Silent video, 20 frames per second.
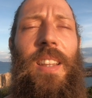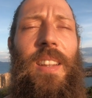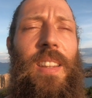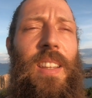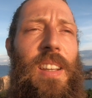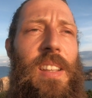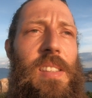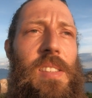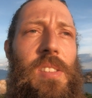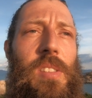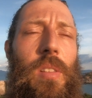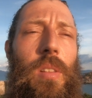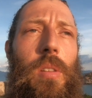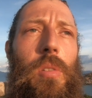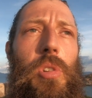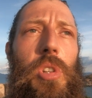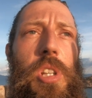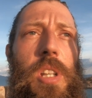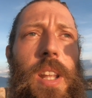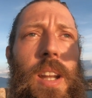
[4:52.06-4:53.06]
there's
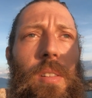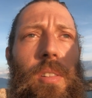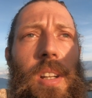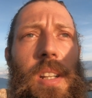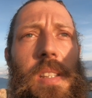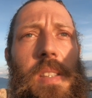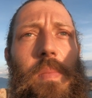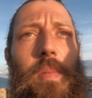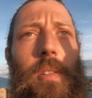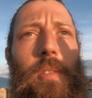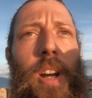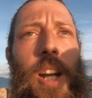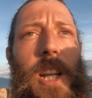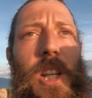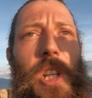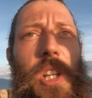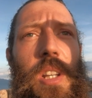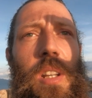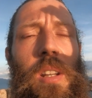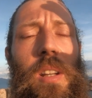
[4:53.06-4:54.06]
solutionary
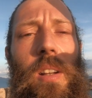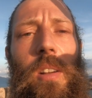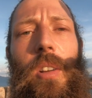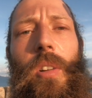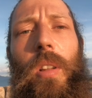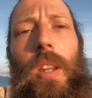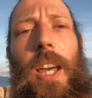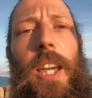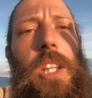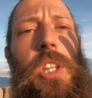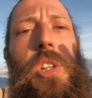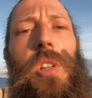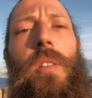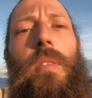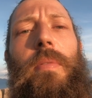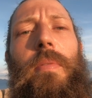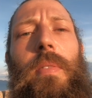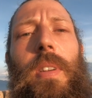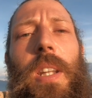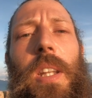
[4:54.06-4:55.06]
inspiration collection
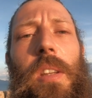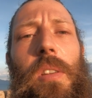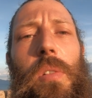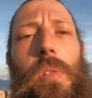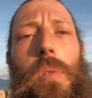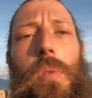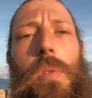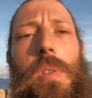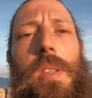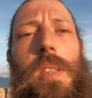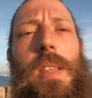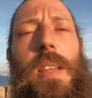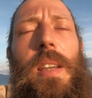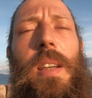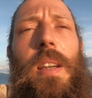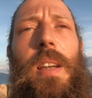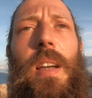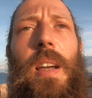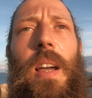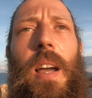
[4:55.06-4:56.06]
of videos
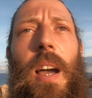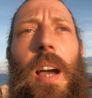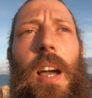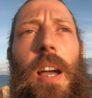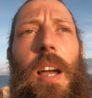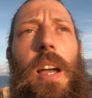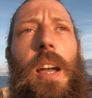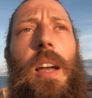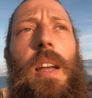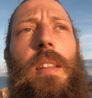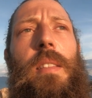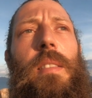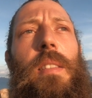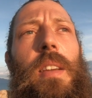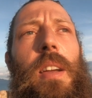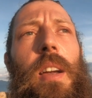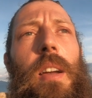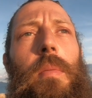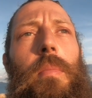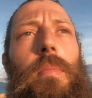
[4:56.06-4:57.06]
and
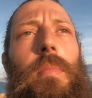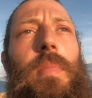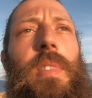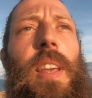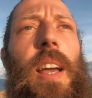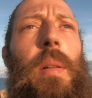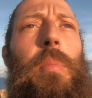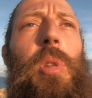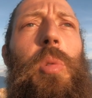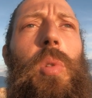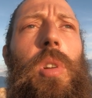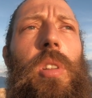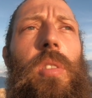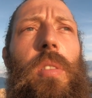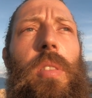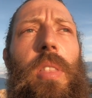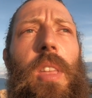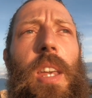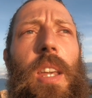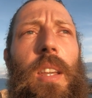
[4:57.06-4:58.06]
um, tell me what you
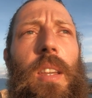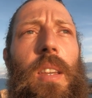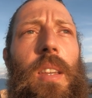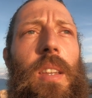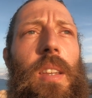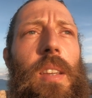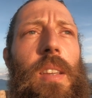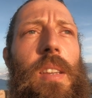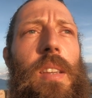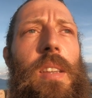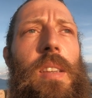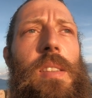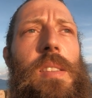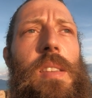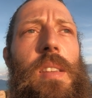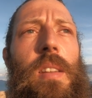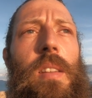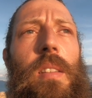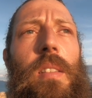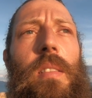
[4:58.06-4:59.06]
think is it